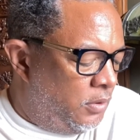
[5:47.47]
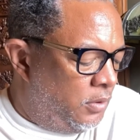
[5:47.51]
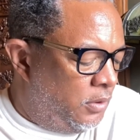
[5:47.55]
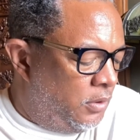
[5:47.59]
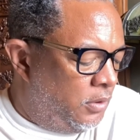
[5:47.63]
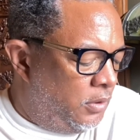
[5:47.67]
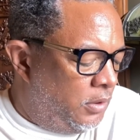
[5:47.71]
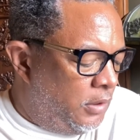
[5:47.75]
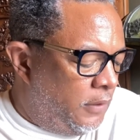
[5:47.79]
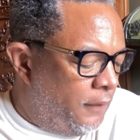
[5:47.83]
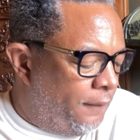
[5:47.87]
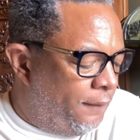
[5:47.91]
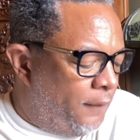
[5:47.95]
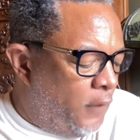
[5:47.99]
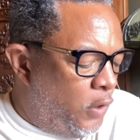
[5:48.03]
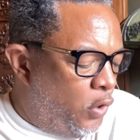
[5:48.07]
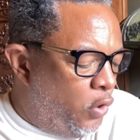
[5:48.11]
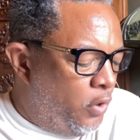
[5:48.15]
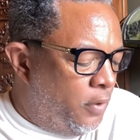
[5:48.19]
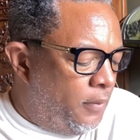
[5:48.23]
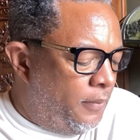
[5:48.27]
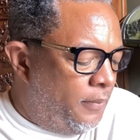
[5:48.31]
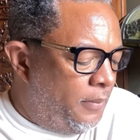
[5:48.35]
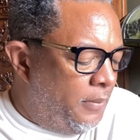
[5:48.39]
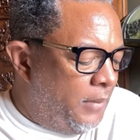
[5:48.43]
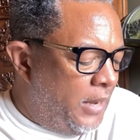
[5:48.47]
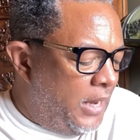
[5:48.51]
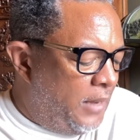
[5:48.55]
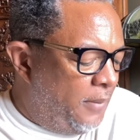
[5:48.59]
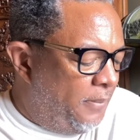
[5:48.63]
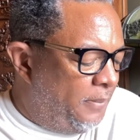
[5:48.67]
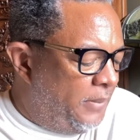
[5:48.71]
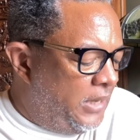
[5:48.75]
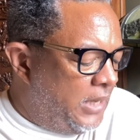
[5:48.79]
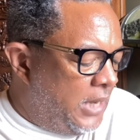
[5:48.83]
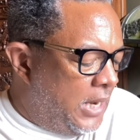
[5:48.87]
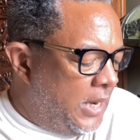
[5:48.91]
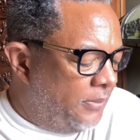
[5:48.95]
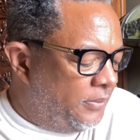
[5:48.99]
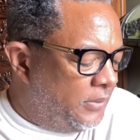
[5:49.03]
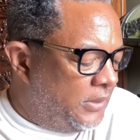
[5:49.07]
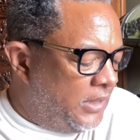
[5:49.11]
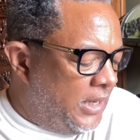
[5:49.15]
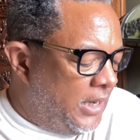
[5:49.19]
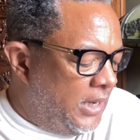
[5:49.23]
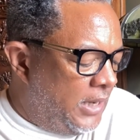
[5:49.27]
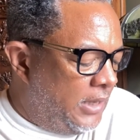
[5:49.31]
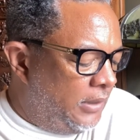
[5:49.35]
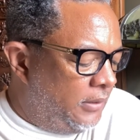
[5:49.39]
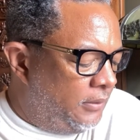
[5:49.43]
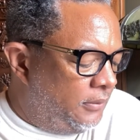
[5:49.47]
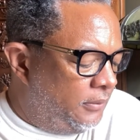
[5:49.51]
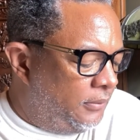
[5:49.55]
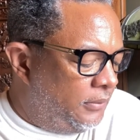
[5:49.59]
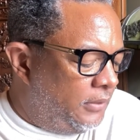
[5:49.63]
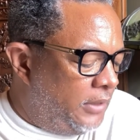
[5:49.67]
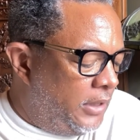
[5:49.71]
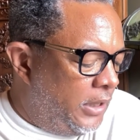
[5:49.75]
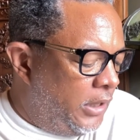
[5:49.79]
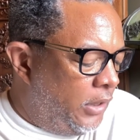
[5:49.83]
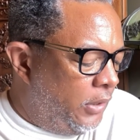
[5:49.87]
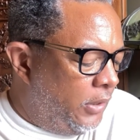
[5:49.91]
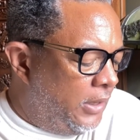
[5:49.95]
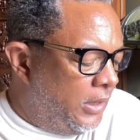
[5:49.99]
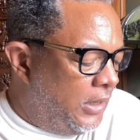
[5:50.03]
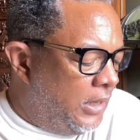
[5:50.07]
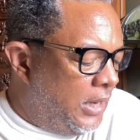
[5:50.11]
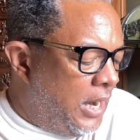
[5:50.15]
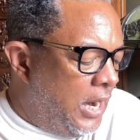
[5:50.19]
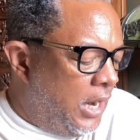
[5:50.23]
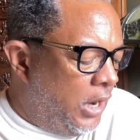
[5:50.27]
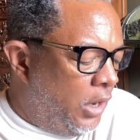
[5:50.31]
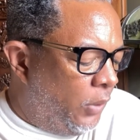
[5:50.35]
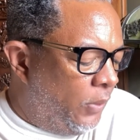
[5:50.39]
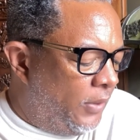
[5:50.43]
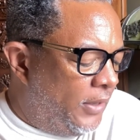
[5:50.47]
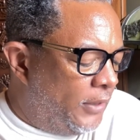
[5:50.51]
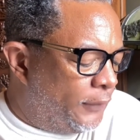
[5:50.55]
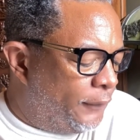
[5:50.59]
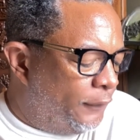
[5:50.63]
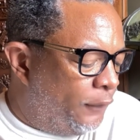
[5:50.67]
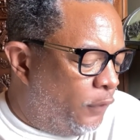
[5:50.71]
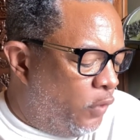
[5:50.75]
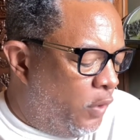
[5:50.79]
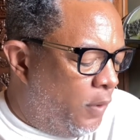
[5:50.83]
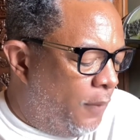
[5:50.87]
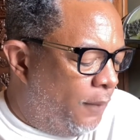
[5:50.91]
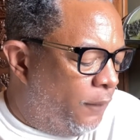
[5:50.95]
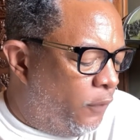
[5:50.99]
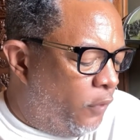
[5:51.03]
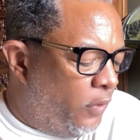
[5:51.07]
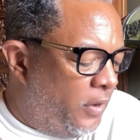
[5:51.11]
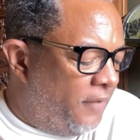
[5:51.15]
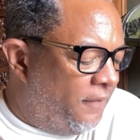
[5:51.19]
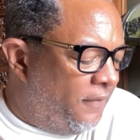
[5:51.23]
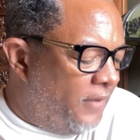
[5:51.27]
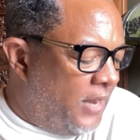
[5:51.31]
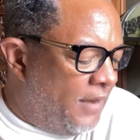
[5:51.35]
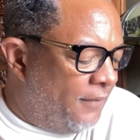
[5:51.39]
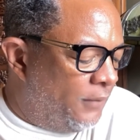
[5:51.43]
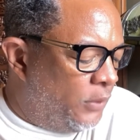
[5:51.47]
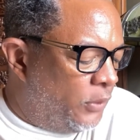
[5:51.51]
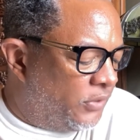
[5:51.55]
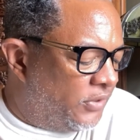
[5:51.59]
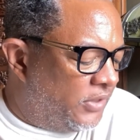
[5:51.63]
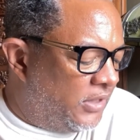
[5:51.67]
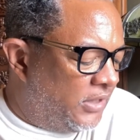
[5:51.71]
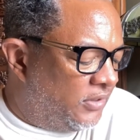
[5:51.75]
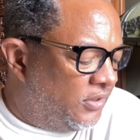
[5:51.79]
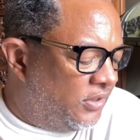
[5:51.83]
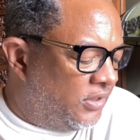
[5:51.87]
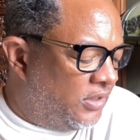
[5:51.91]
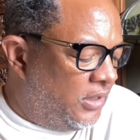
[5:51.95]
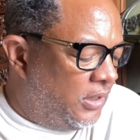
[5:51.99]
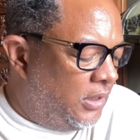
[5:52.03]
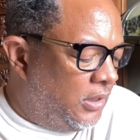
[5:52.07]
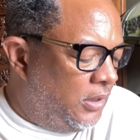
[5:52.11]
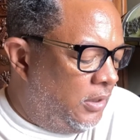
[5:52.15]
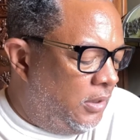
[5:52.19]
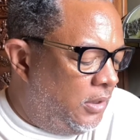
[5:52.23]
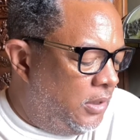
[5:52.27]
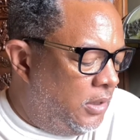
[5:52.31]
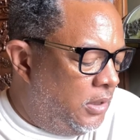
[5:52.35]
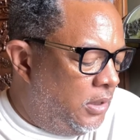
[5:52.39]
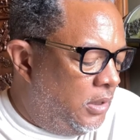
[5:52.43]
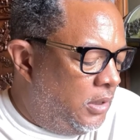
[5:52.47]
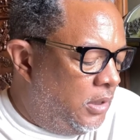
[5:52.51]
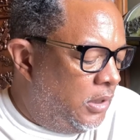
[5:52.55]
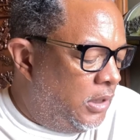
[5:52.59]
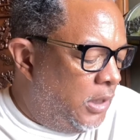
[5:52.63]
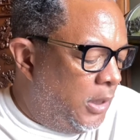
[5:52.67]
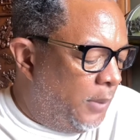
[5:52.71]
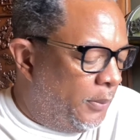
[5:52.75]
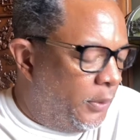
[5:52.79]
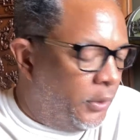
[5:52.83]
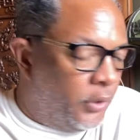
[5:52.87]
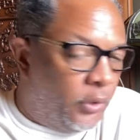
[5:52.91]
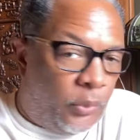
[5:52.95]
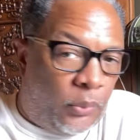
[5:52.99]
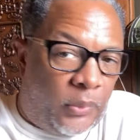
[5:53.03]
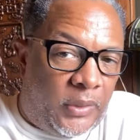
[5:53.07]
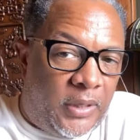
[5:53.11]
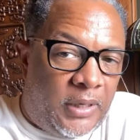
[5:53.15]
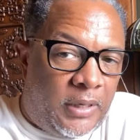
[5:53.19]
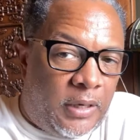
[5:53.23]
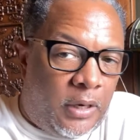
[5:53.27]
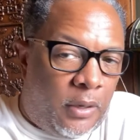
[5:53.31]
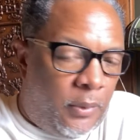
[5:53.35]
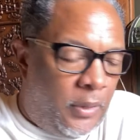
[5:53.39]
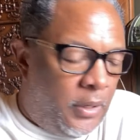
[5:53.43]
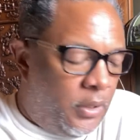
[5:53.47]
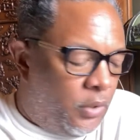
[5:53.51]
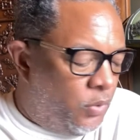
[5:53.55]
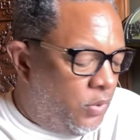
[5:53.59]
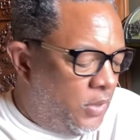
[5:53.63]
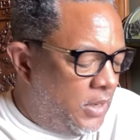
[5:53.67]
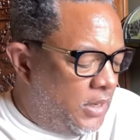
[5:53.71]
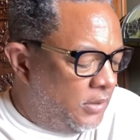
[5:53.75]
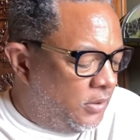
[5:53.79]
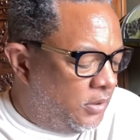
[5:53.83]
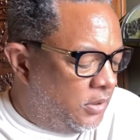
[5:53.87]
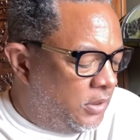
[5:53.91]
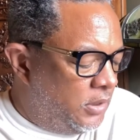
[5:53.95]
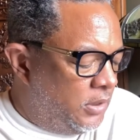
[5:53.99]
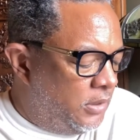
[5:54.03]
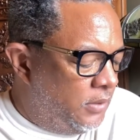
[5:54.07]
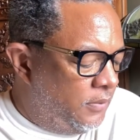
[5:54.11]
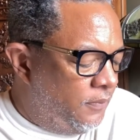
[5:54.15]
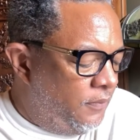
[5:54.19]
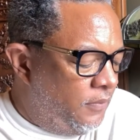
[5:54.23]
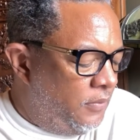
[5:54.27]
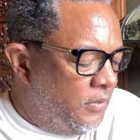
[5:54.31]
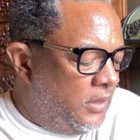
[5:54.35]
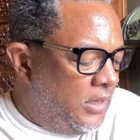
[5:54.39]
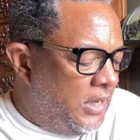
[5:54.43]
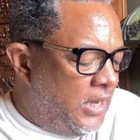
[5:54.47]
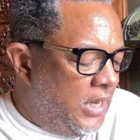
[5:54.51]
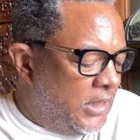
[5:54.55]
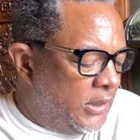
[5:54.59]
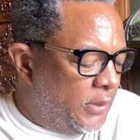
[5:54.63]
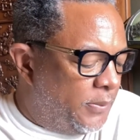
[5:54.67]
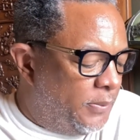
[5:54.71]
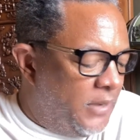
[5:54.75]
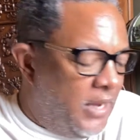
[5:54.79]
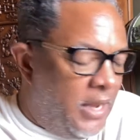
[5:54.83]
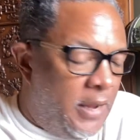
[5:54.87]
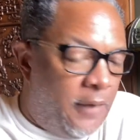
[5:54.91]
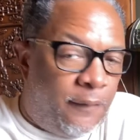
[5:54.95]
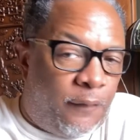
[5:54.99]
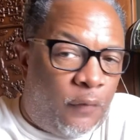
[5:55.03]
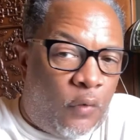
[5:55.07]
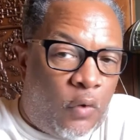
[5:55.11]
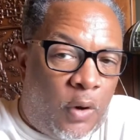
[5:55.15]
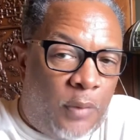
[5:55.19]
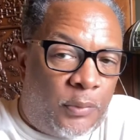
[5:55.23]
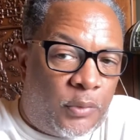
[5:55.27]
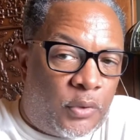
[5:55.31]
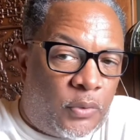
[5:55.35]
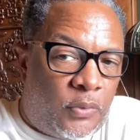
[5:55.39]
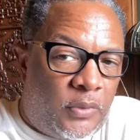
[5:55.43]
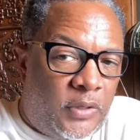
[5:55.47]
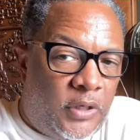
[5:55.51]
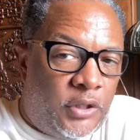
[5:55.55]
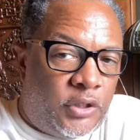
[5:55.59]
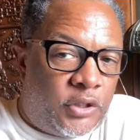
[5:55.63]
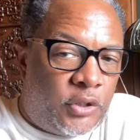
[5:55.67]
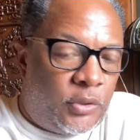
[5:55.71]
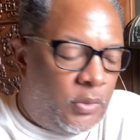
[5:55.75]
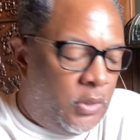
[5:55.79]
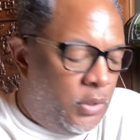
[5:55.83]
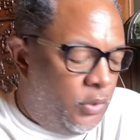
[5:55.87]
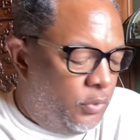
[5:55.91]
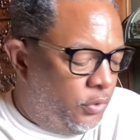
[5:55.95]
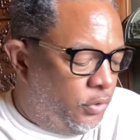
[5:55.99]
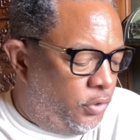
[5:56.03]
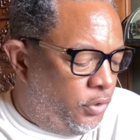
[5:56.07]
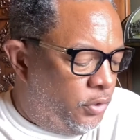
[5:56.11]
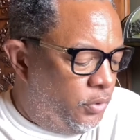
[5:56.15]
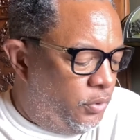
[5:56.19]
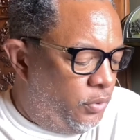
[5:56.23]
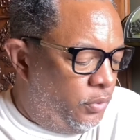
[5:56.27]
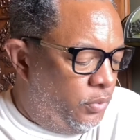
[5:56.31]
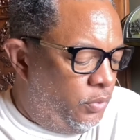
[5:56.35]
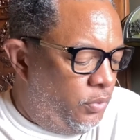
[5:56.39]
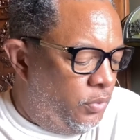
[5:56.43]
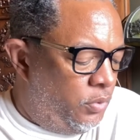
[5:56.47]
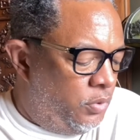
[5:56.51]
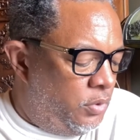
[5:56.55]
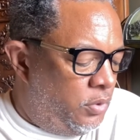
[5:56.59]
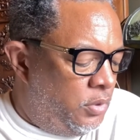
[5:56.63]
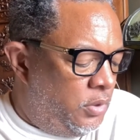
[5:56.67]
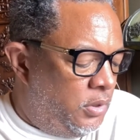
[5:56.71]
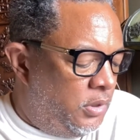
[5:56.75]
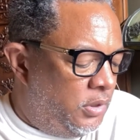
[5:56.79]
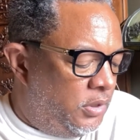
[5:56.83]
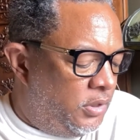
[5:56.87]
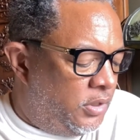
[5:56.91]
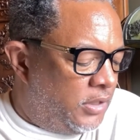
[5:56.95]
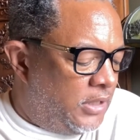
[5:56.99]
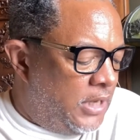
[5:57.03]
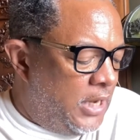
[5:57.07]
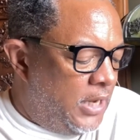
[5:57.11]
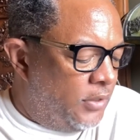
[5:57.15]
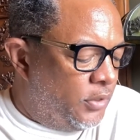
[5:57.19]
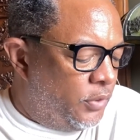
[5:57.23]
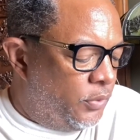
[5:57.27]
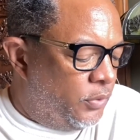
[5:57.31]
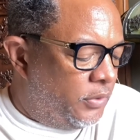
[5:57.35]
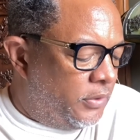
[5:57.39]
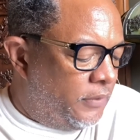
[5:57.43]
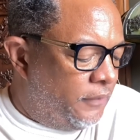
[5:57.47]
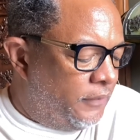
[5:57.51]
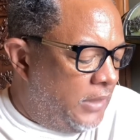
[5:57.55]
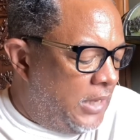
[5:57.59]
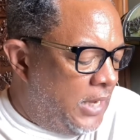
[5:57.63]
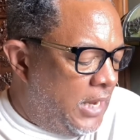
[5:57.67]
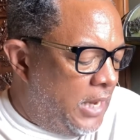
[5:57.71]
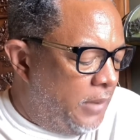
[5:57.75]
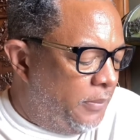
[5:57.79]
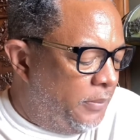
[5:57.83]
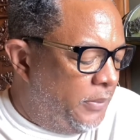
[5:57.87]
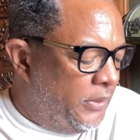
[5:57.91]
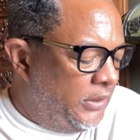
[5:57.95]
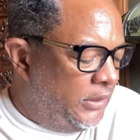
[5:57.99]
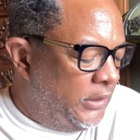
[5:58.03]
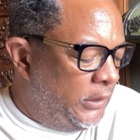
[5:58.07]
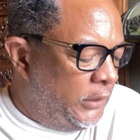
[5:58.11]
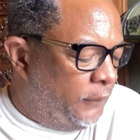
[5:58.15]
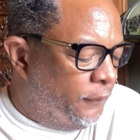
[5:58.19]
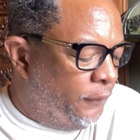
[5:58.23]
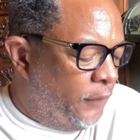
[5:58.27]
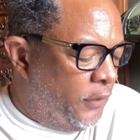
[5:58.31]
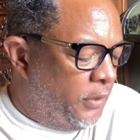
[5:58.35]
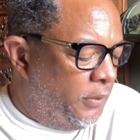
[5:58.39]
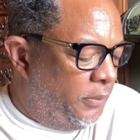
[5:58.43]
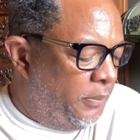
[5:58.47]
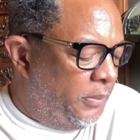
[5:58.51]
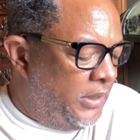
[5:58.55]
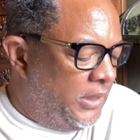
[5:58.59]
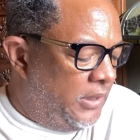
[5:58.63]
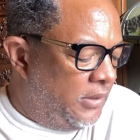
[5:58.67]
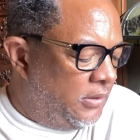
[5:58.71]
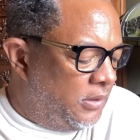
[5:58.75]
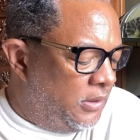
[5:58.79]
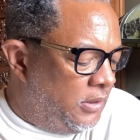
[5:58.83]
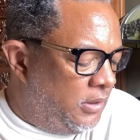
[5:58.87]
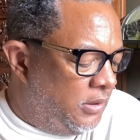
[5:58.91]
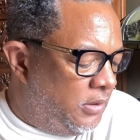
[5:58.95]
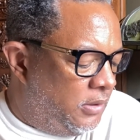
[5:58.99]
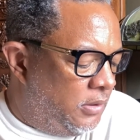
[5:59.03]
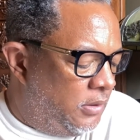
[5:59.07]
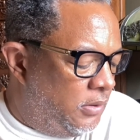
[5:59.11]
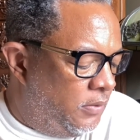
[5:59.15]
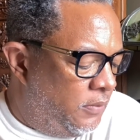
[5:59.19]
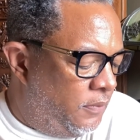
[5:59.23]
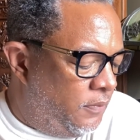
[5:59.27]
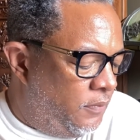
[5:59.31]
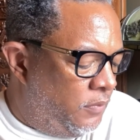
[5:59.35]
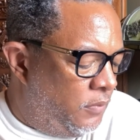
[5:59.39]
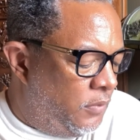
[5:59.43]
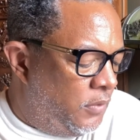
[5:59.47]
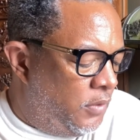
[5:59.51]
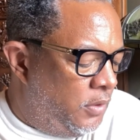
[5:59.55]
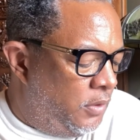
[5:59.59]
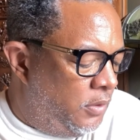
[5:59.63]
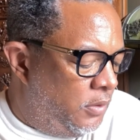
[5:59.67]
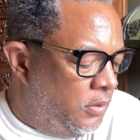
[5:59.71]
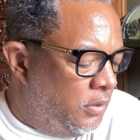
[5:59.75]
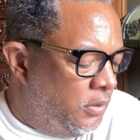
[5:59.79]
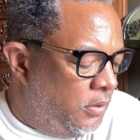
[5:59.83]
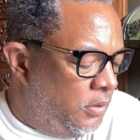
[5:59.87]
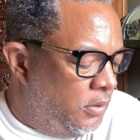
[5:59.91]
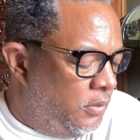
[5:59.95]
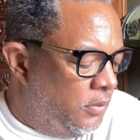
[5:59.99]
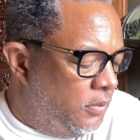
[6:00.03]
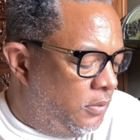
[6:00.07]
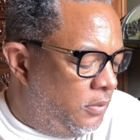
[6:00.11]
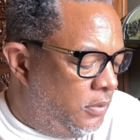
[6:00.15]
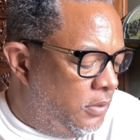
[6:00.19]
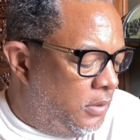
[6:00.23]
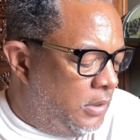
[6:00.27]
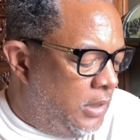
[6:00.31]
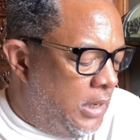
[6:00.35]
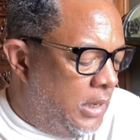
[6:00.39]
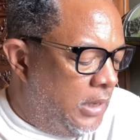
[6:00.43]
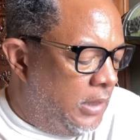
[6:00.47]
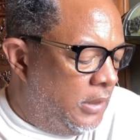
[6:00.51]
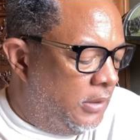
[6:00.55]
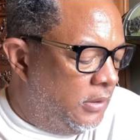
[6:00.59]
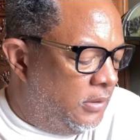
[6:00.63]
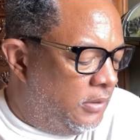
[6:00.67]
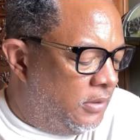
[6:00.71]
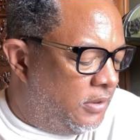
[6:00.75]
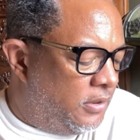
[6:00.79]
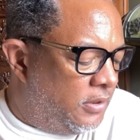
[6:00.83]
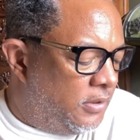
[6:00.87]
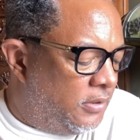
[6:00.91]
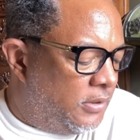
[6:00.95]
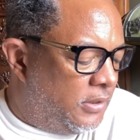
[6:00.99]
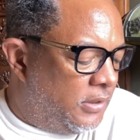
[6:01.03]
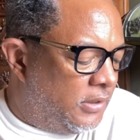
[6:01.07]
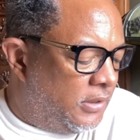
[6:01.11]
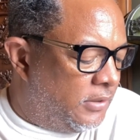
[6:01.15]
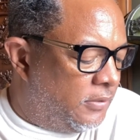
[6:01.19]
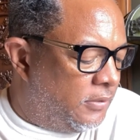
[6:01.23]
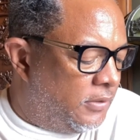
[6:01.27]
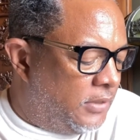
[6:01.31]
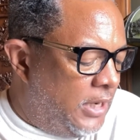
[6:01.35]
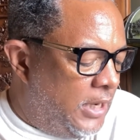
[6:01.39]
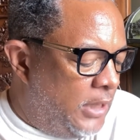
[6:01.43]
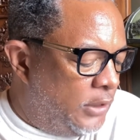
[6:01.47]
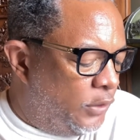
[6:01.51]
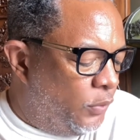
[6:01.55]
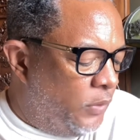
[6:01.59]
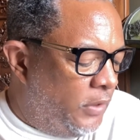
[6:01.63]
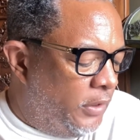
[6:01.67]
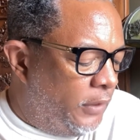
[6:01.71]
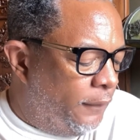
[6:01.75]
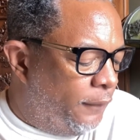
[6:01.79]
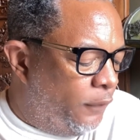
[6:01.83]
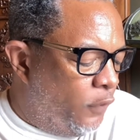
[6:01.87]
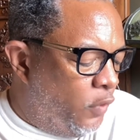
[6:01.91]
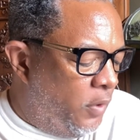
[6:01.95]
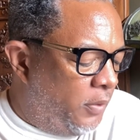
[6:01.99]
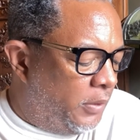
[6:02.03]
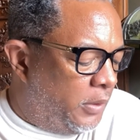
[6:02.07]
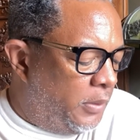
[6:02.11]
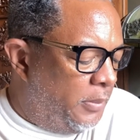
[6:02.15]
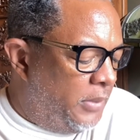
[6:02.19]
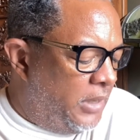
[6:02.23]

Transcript: The form may be obtained here at IRS Form 4506T. Number 3, they're requesting SBA Form 2202, schedules of liabilities for the business, and says where the form can be